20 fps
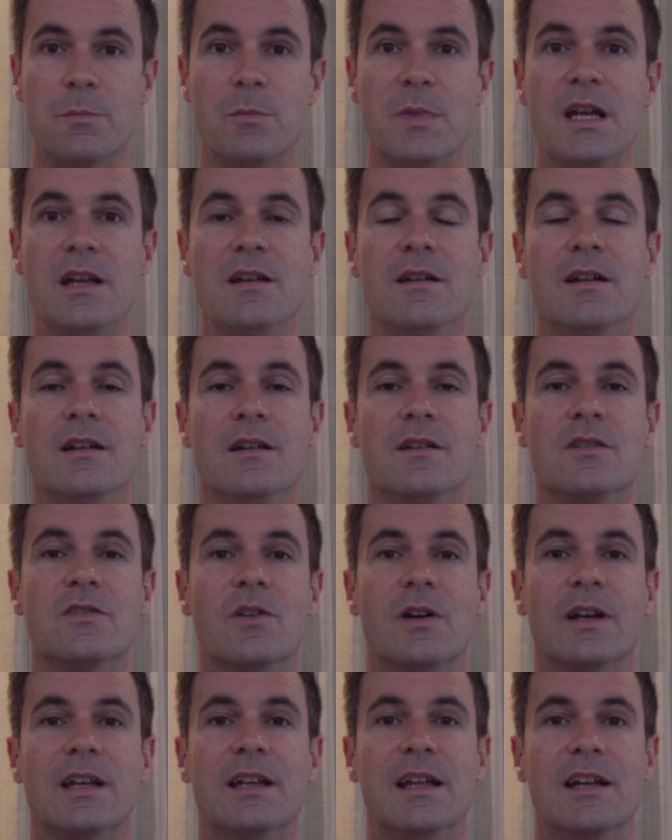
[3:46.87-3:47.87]
me
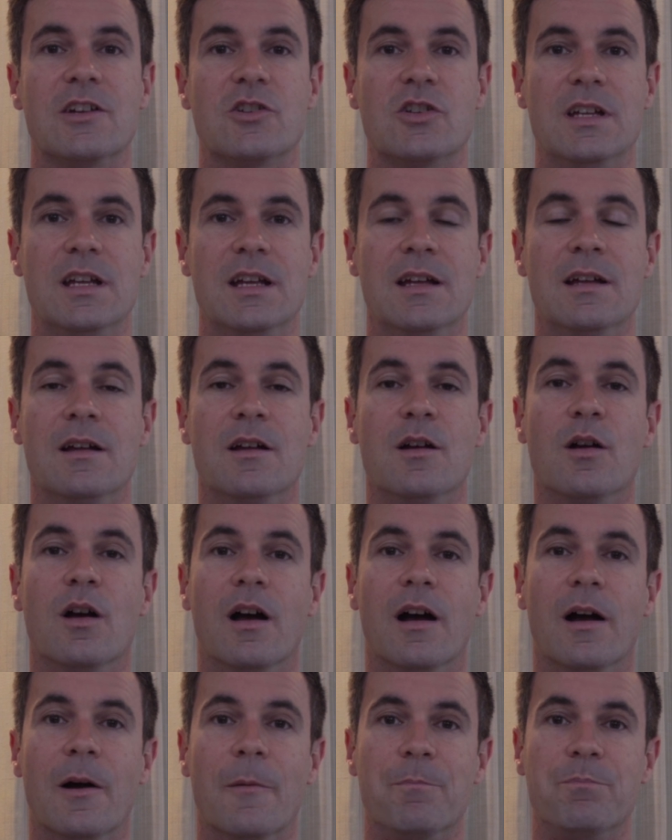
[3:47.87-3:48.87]
so I can actually
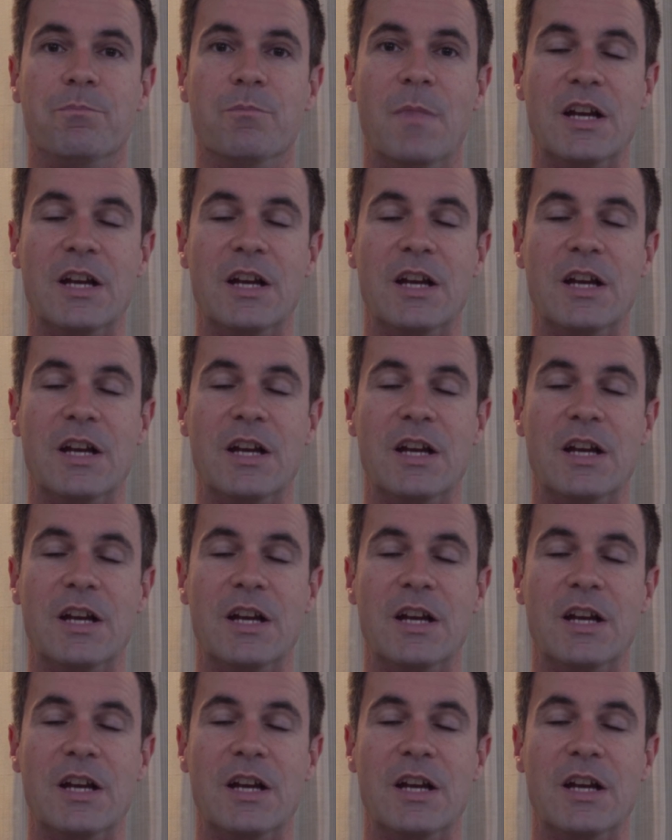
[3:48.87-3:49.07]
um,